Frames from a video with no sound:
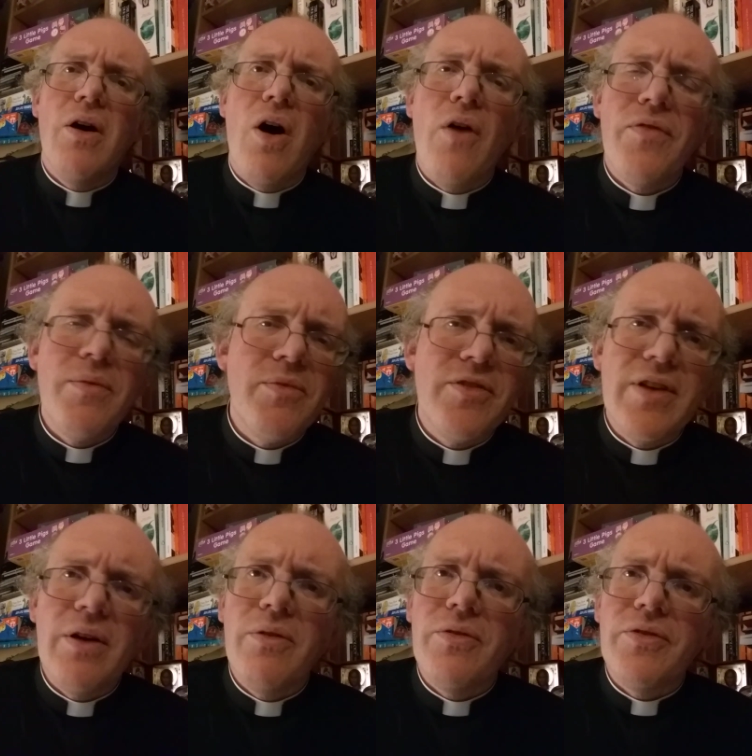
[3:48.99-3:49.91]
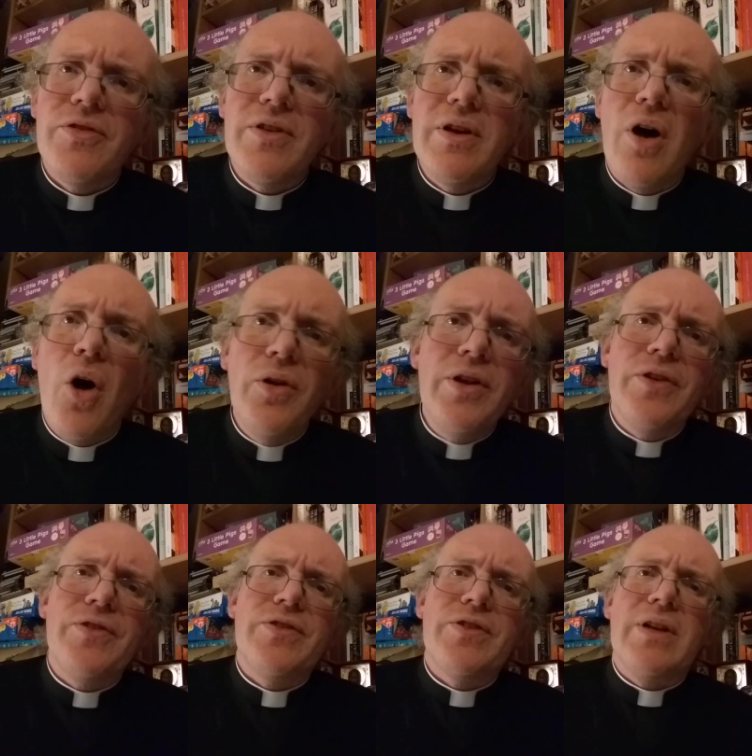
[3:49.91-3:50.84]
of themselves
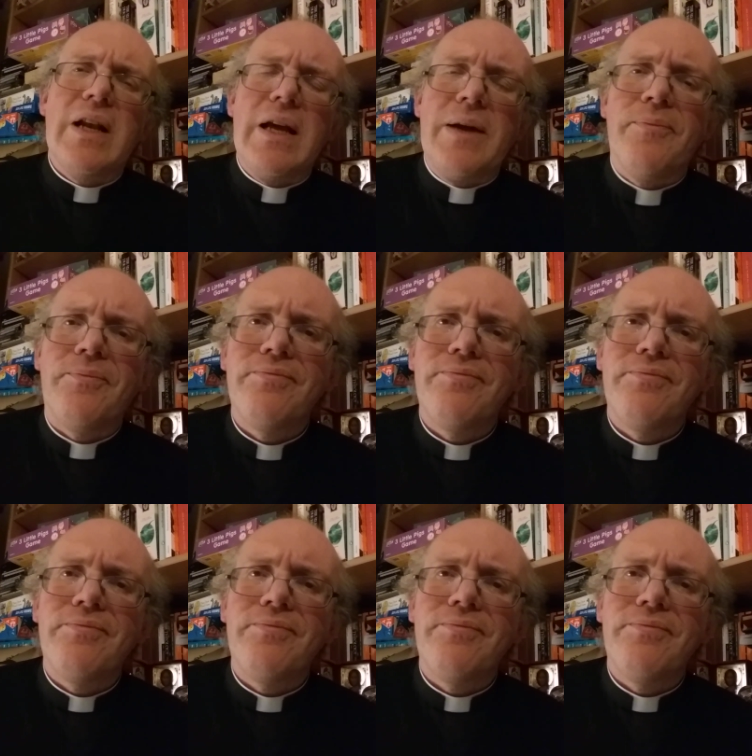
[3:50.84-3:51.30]
honestly,